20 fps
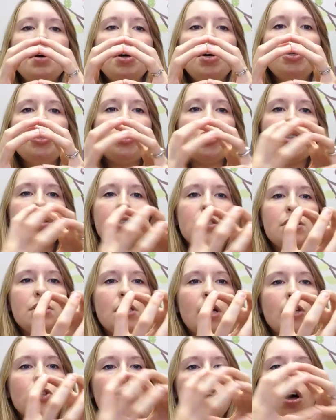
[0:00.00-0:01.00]
Just
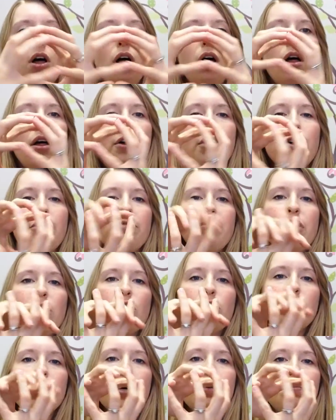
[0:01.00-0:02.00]
touch all your
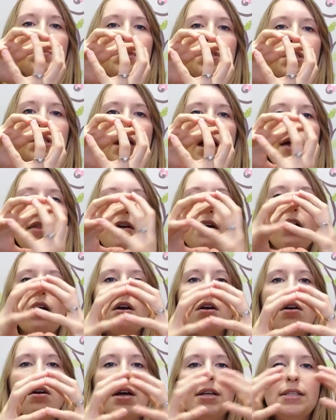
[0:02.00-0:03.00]
fingertips
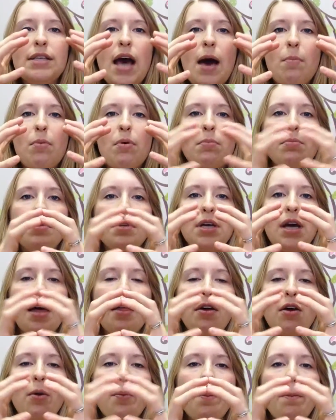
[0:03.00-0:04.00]
together and tap them
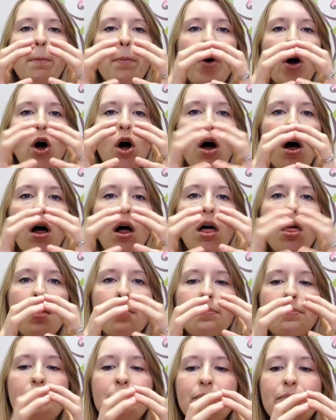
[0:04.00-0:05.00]
together. Ball.
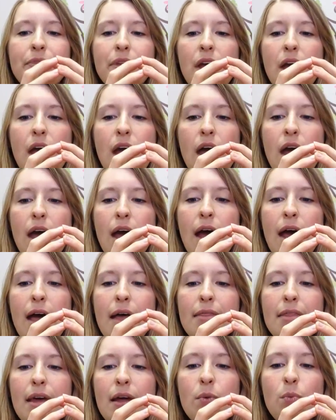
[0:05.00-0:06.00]

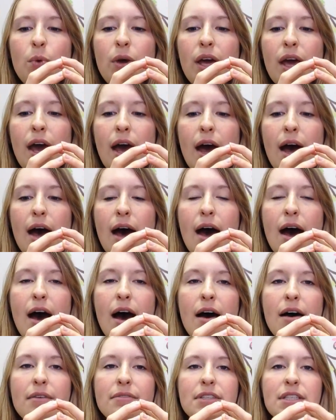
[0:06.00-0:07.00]
And then we
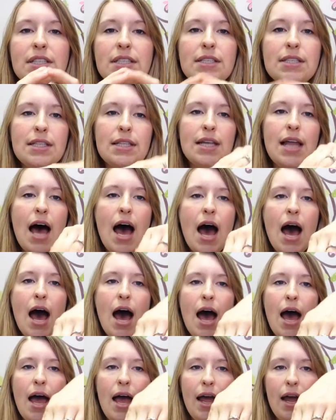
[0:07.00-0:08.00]
have
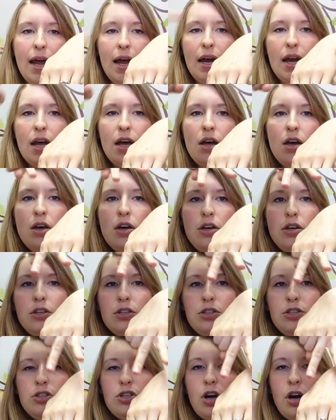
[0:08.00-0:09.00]
slide.
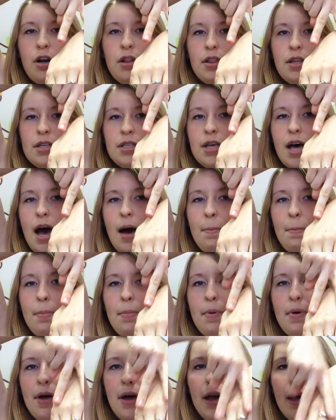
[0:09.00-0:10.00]
Start at the top
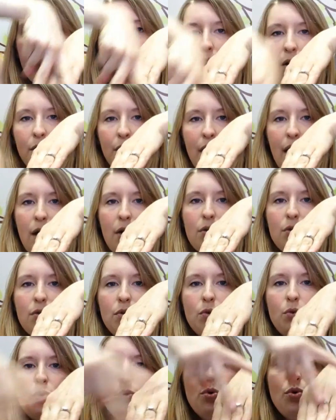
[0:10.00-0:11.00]
and go down.
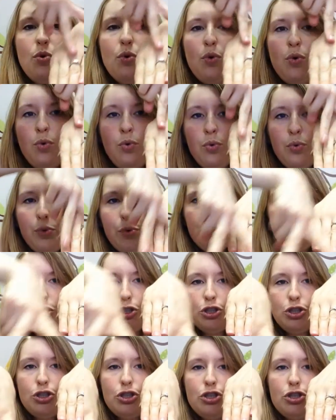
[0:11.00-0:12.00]

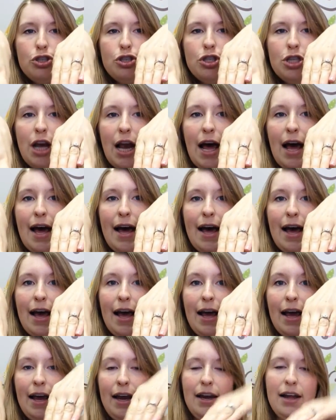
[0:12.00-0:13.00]
Whoosh,
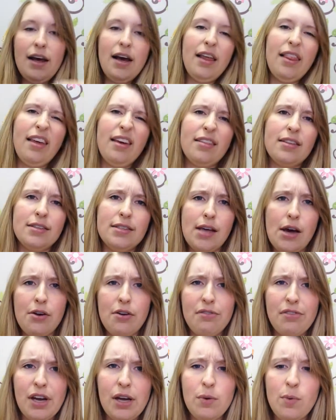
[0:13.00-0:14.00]
slide. I like the sound
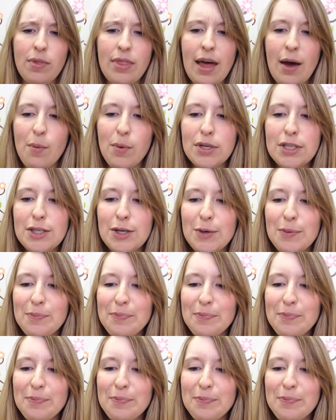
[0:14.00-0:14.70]
effect with that one too.